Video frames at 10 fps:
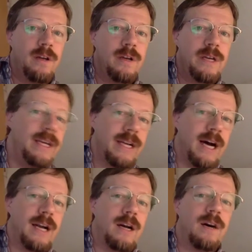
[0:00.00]
He
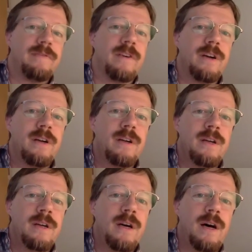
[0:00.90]
got an offer.
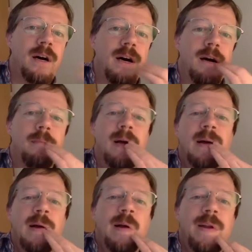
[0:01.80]
Um,
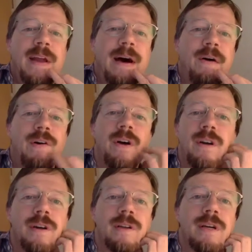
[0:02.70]
Now
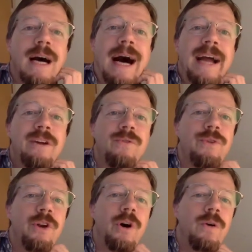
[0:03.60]
I don't
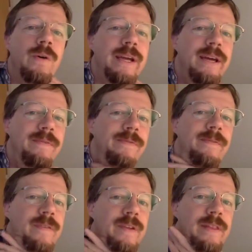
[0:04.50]
know if
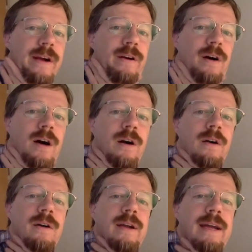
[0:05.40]
there are